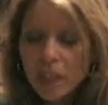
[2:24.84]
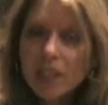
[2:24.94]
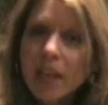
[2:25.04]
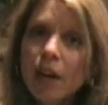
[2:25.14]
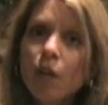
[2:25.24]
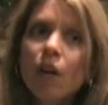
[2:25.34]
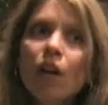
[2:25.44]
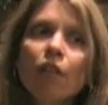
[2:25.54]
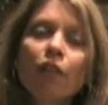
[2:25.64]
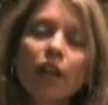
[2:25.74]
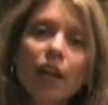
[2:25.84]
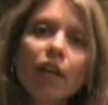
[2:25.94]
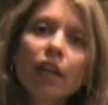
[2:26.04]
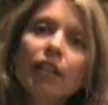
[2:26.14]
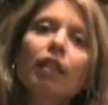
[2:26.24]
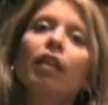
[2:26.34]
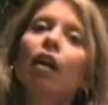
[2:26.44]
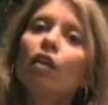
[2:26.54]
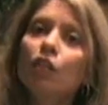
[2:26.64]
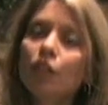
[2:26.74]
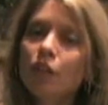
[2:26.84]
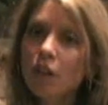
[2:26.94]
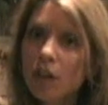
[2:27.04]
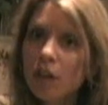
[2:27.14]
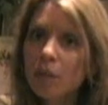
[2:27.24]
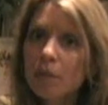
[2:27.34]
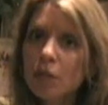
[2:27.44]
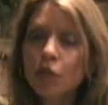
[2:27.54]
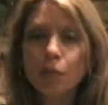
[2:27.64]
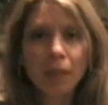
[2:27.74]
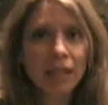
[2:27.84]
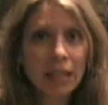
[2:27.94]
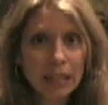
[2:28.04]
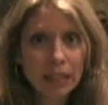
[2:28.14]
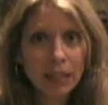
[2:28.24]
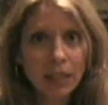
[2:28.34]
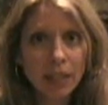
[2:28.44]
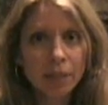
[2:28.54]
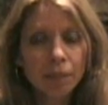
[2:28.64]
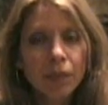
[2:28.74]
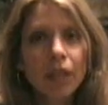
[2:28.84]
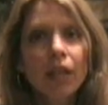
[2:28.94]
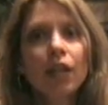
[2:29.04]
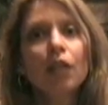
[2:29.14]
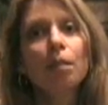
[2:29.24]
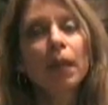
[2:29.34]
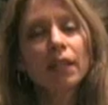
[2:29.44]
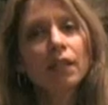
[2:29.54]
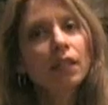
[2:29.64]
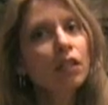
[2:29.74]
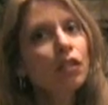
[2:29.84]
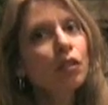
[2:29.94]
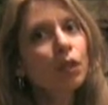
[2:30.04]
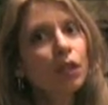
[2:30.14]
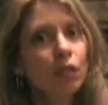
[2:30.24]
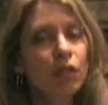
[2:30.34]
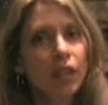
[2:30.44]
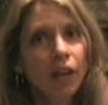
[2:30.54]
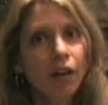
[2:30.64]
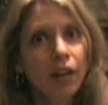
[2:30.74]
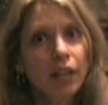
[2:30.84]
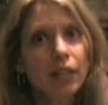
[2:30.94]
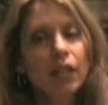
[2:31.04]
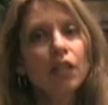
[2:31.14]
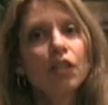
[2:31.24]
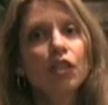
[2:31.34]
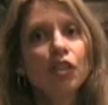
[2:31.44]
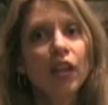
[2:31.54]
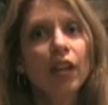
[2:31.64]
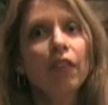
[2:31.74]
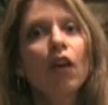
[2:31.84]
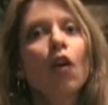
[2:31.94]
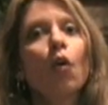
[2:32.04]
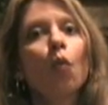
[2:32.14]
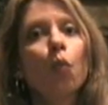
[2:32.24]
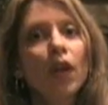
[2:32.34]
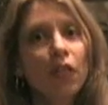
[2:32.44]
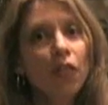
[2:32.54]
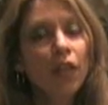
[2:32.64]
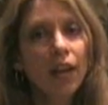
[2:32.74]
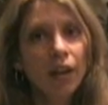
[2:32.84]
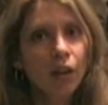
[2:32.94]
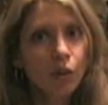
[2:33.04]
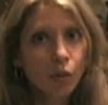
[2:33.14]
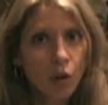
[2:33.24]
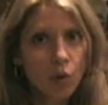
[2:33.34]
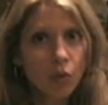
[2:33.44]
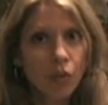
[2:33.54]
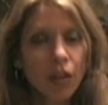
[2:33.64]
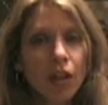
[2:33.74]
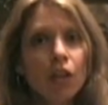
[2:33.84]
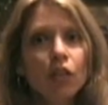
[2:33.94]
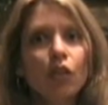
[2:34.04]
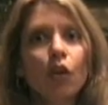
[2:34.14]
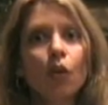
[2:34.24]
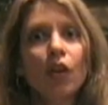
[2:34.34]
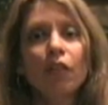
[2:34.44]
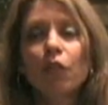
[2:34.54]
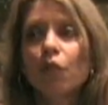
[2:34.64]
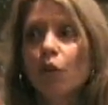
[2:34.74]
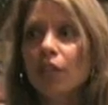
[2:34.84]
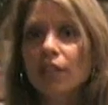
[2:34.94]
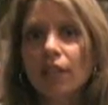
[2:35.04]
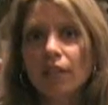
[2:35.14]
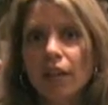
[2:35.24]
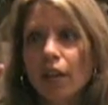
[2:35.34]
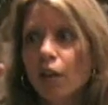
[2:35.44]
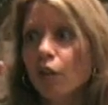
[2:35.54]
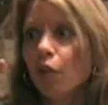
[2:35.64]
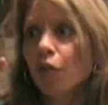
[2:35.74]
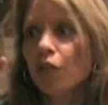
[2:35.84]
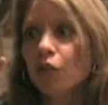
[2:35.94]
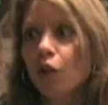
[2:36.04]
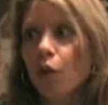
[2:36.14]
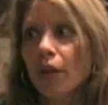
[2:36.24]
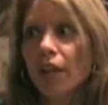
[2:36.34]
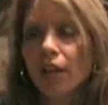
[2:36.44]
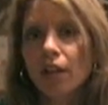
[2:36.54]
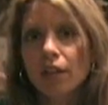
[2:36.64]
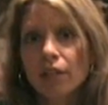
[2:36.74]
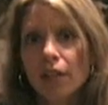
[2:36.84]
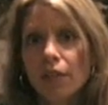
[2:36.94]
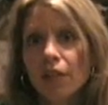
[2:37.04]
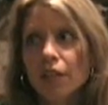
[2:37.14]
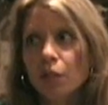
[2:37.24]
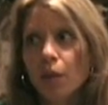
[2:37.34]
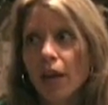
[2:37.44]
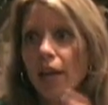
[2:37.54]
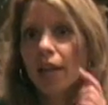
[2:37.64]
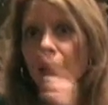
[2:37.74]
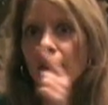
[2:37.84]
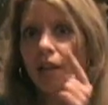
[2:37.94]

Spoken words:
Now, for areas like under your arms or your bikini line, the best thing to do in those areas is to shave with the hair growth. So if you notice that the hair growth is growing, say this way,